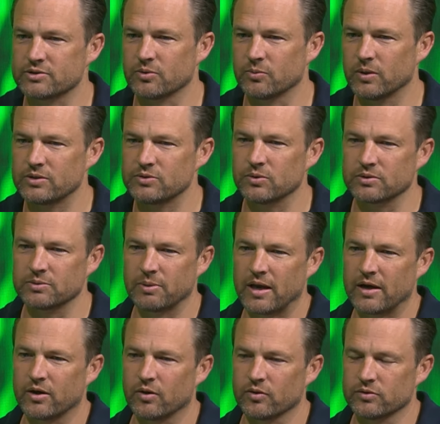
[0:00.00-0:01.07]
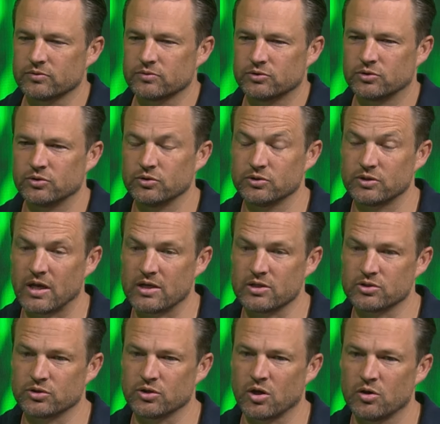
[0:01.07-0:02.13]
So we talked about it on
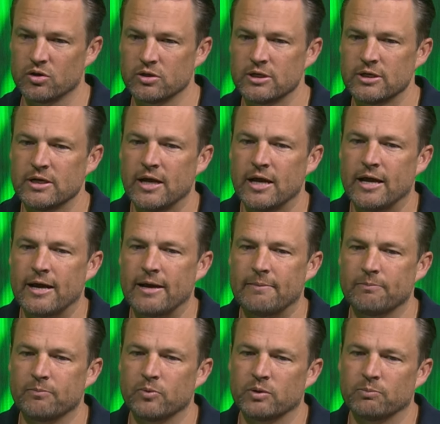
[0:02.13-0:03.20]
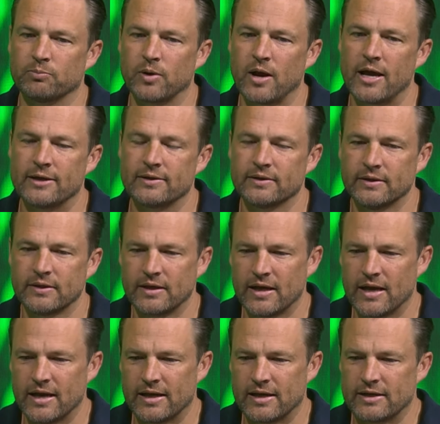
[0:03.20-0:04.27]
Tuesday's show with Brad,
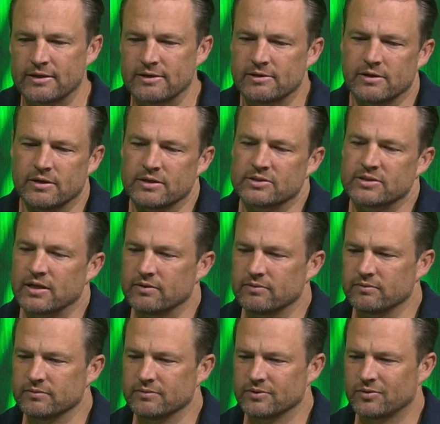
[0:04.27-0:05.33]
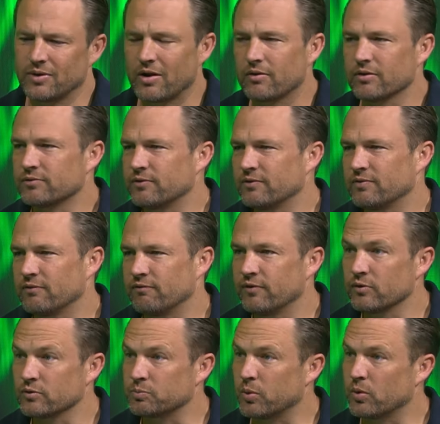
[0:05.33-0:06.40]
and I said $3.50
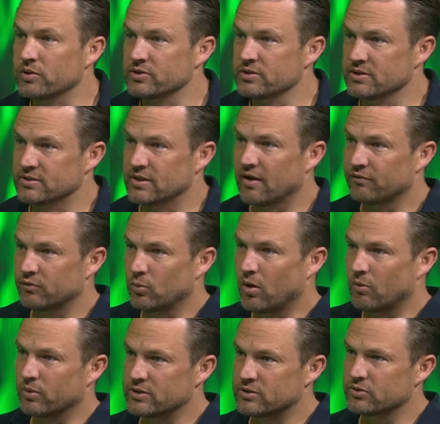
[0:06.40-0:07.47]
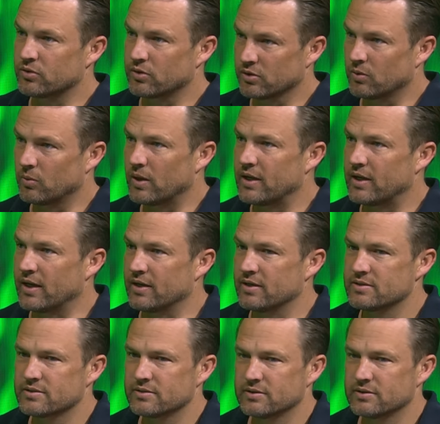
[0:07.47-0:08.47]
feels poisonous after what we saw on the weekend.